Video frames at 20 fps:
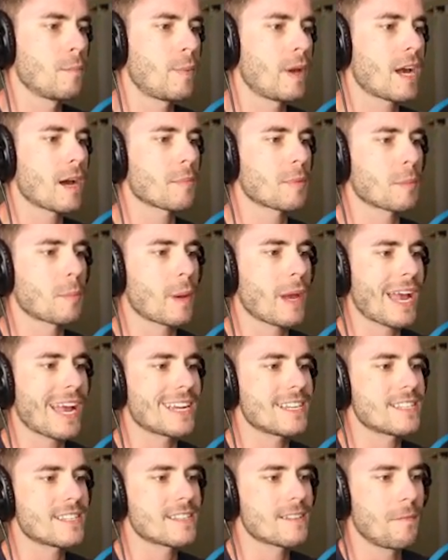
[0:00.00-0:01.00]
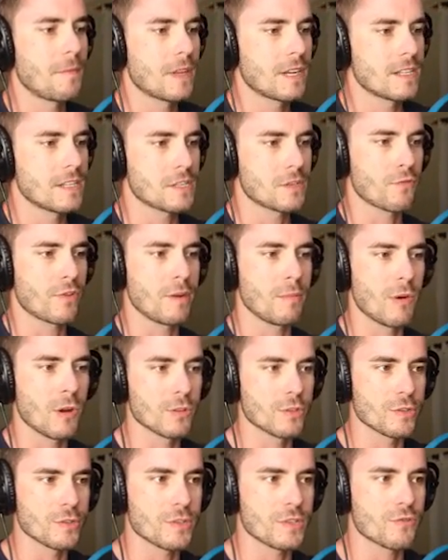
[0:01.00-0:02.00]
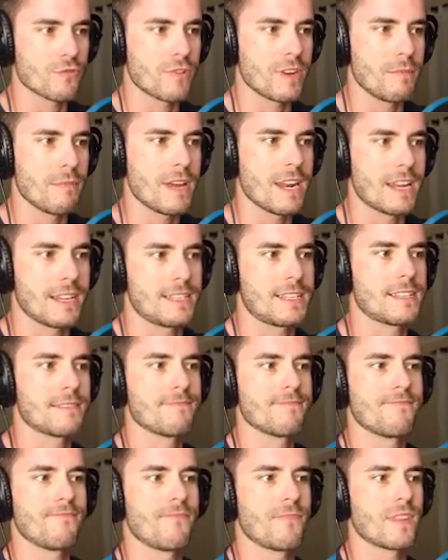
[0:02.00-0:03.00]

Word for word: Pick up the pace is three modules, three minutes.